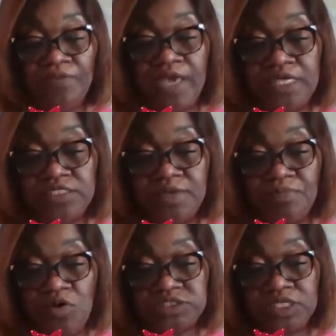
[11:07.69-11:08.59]
that is
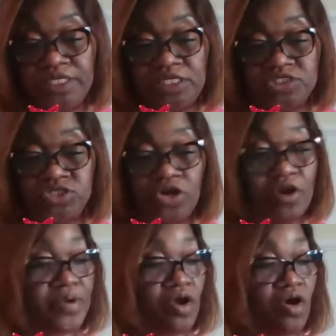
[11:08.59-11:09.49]
emotionally
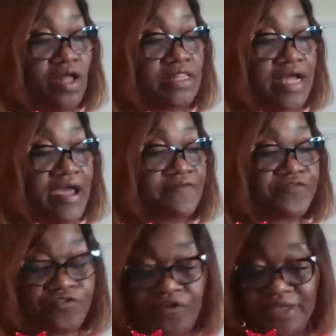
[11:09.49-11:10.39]
disturbing or
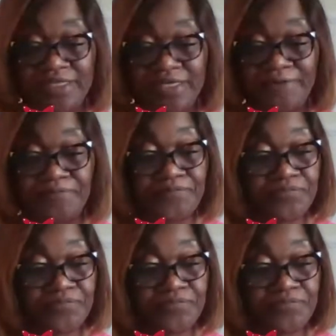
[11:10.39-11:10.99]
life-threatening.